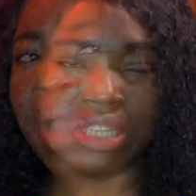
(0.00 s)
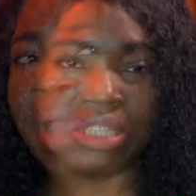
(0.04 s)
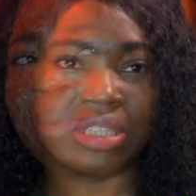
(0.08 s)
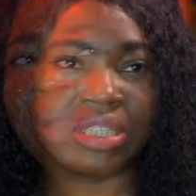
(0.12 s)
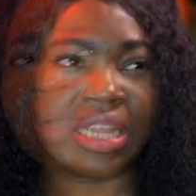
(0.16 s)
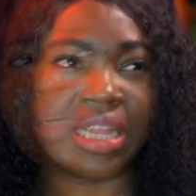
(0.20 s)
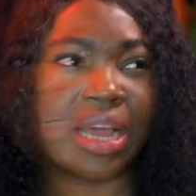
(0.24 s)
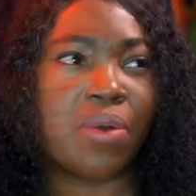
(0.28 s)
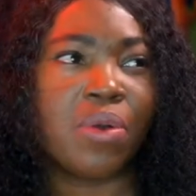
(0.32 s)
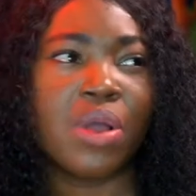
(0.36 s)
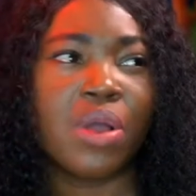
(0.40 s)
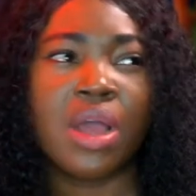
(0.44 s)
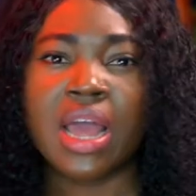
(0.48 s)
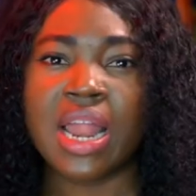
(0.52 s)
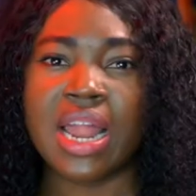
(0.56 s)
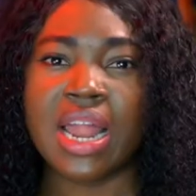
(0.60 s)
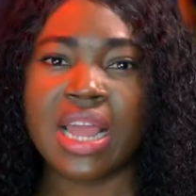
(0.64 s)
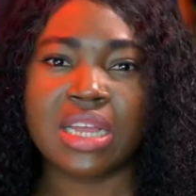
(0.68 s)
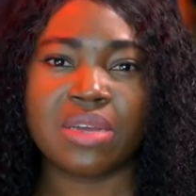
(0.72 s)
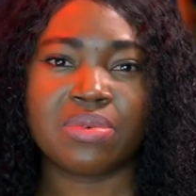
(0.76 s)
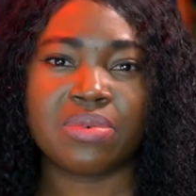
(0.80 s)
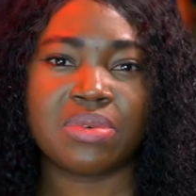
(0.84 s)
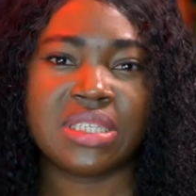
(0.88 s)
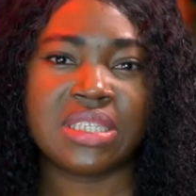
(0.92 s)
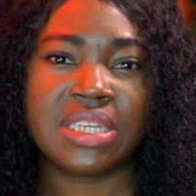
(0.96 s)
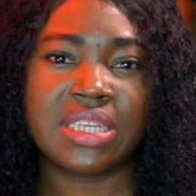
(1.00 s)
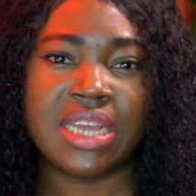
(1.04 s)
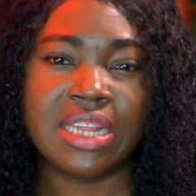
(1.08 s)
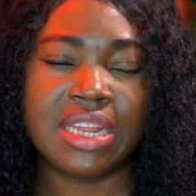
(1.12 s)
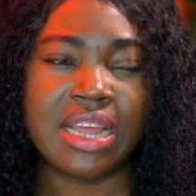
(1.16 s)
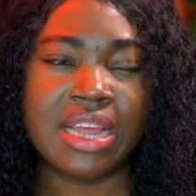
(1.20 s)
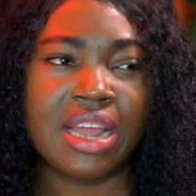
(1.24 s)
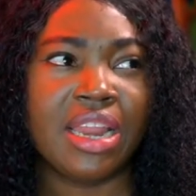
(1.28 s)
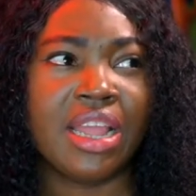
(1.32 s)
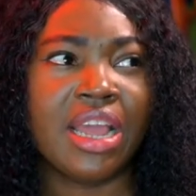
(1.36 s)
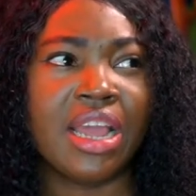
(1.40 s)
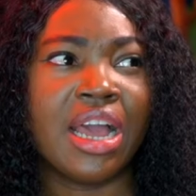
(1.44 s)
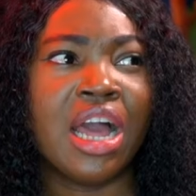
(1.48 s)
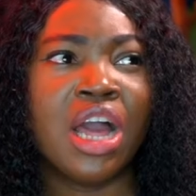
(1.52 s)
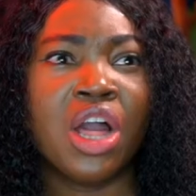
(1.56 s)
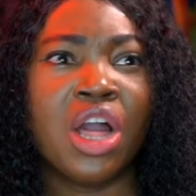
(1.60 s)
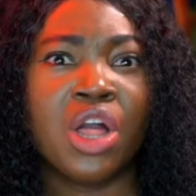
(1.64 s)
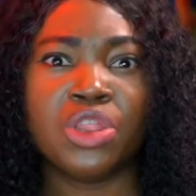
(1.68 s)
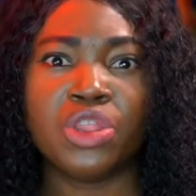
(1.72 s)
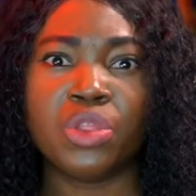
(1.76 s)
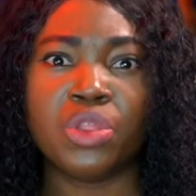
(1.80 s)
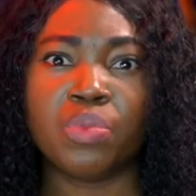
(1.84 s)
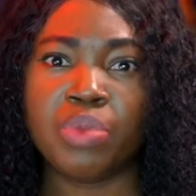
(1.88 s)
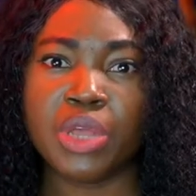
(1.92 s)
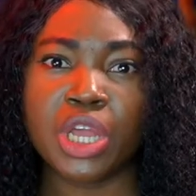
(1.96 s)
Now, like I was saying earlier,
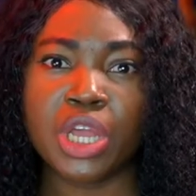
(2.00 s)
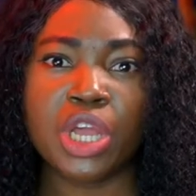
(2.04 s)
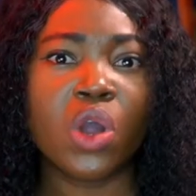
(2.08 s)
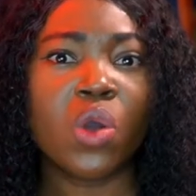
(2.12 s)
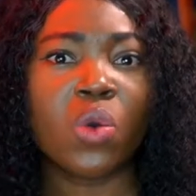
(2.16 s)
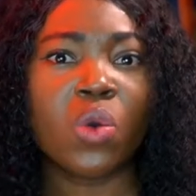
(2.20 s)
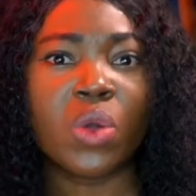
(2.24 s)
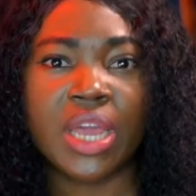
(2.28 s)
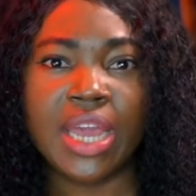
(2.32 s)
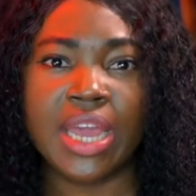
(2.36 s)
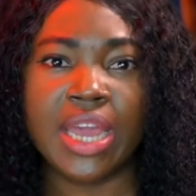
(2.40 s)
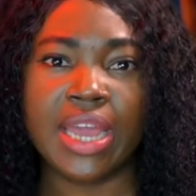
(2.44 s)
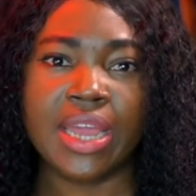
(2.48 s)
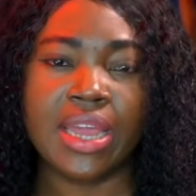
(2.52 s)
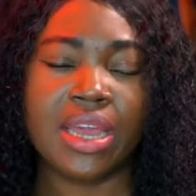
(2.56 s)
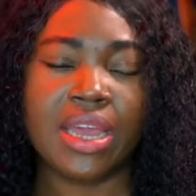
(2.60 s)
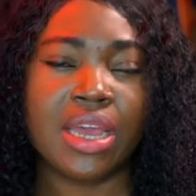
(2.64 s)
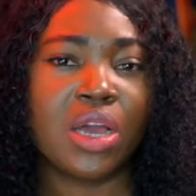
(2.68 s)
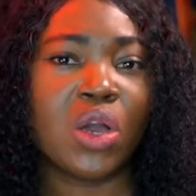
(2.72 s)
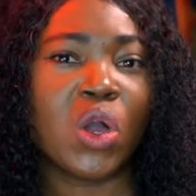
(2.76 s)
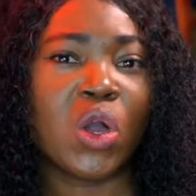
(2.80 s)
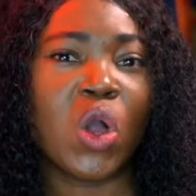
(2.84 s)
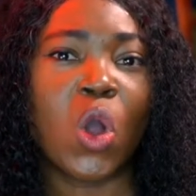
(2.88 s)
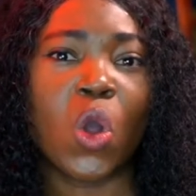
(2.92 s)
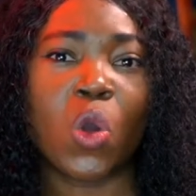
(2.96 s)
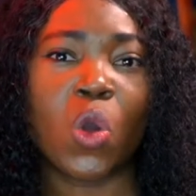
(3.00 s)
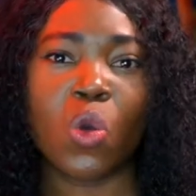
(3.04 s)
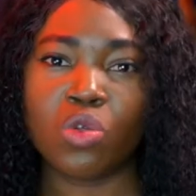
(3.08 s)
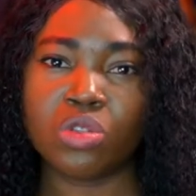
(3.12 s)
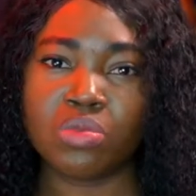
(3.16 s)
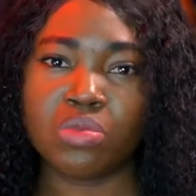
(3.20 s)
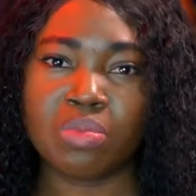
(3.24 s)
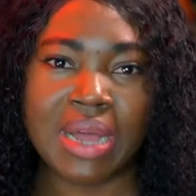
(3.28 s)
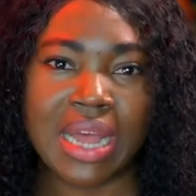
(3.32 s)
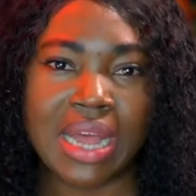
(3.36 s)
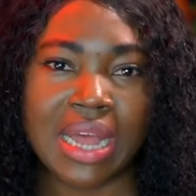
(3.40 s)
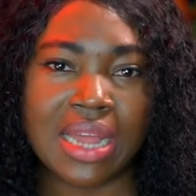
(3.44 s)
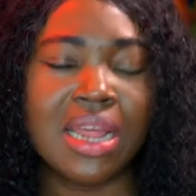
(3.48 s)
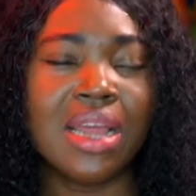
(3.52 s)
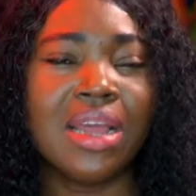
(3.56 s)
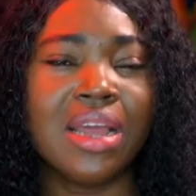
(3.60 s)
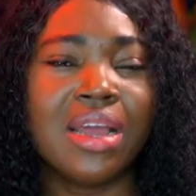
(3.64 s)
the big old king, old man,